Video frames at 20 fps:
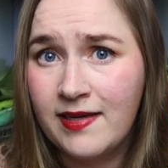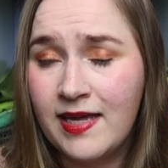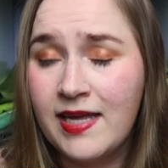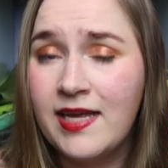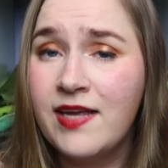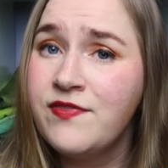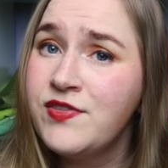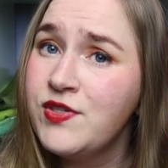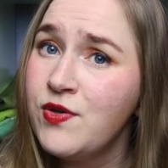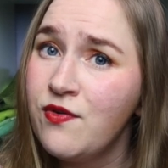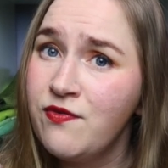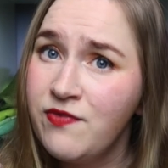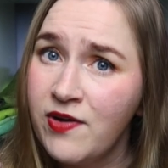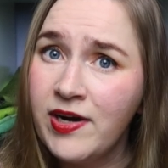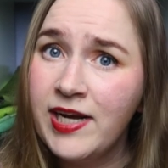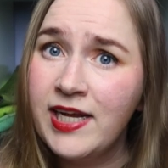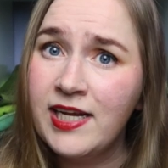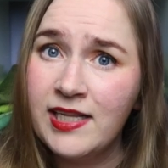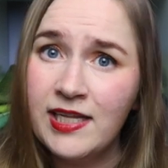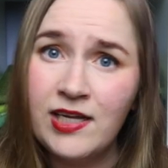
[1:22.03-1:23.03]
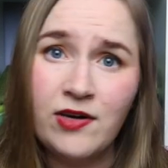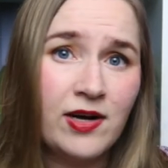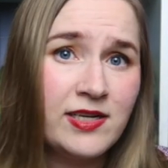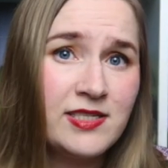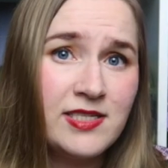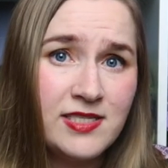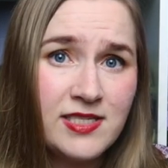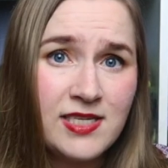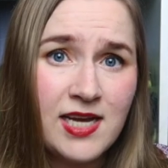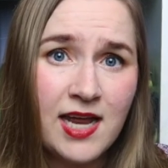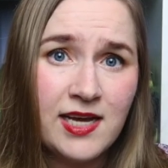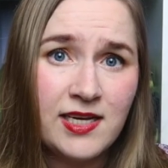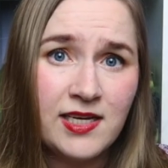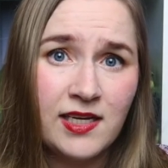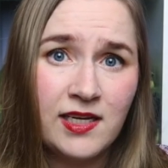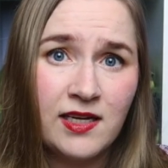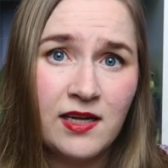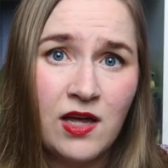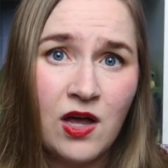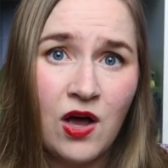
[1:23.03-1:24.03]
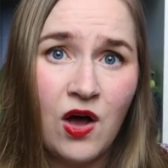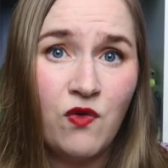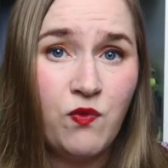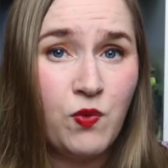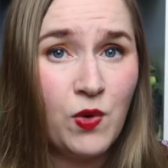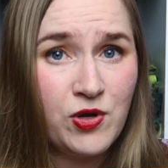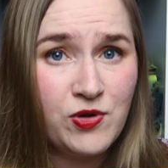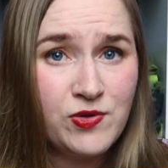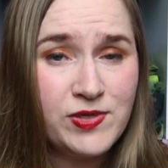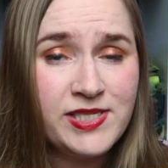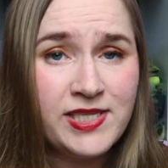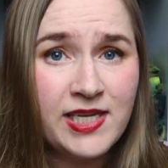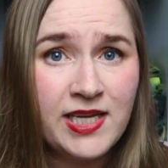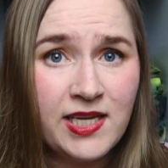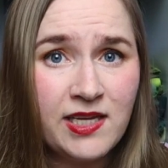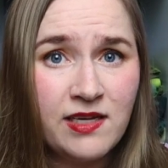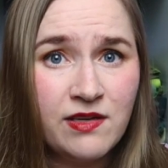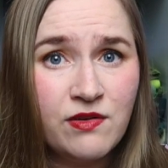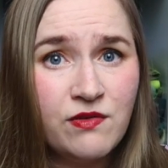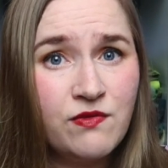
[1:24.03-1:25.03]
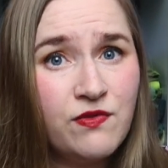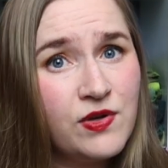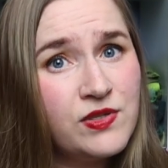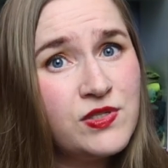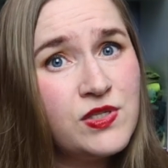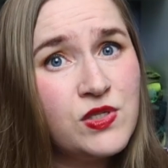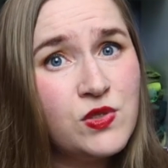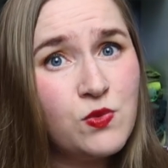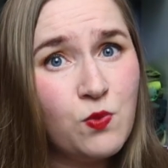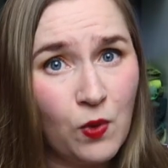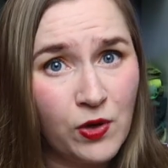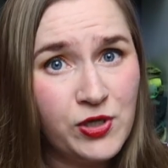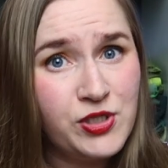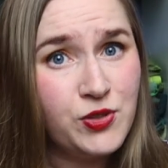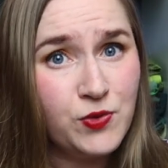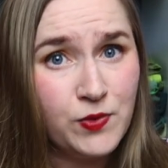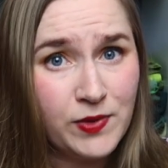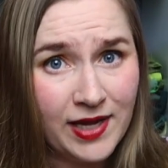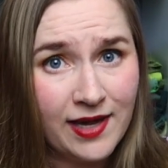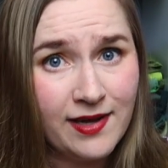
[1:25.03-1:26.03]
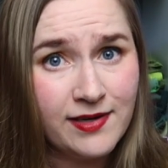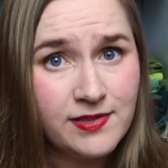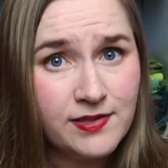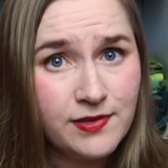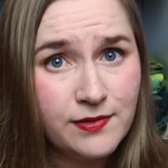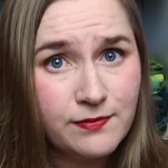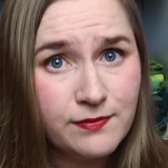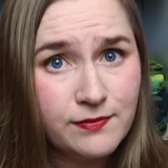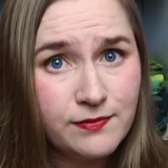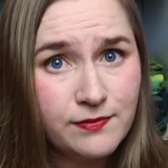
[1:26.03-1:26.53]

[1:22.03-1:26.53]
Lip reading: It gives you a very clear understanding of what you see versus what you'll get.